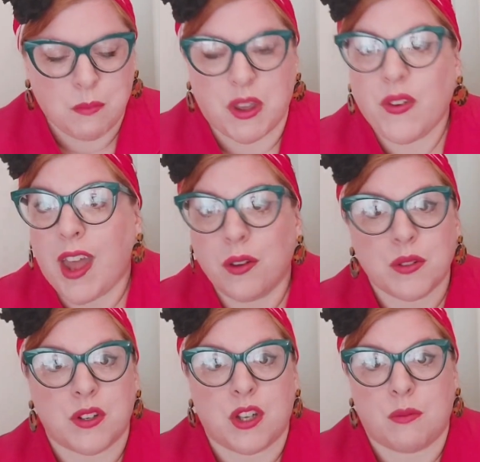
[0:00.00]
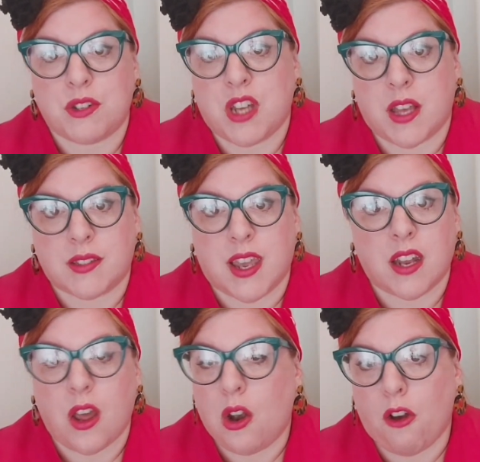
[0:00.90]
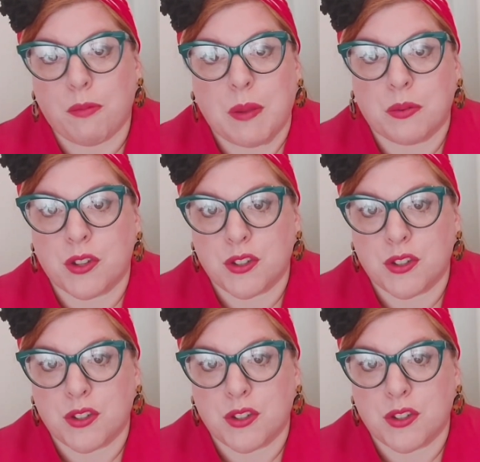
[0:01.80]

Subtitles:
But you can also do it with jersey. I know a lot of people